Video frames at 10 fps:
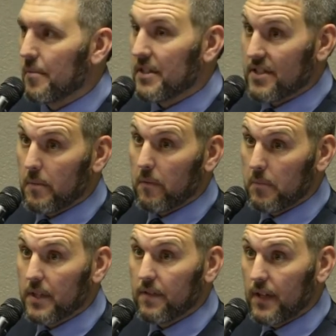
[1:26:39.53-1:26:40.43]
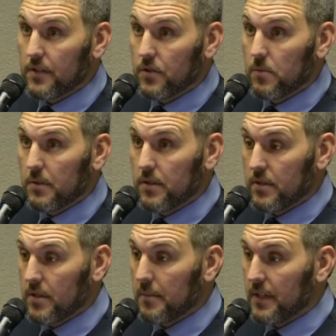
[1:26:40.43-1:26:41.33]
I mean, some of them believe that too,
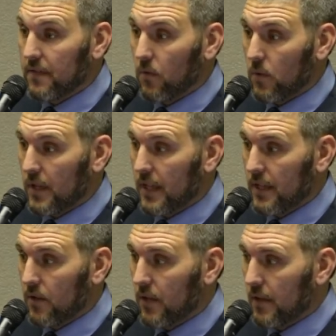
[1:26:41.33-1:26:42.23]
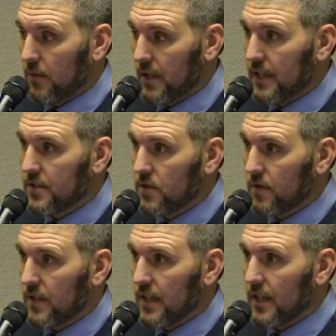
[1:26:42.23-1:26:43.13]
but somebody that fornicated, okay, well, they
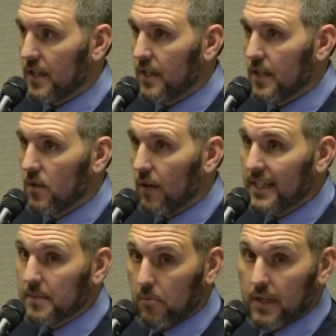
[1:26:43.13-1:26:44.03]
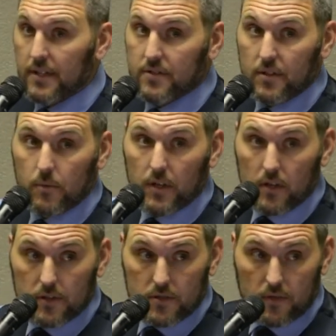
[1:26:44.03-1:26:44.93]
deserve to die. Well, I hate to break it to you, we
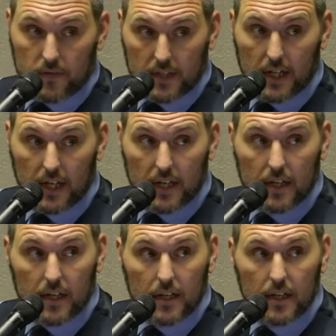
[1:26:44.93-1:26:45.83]
all deserve to die.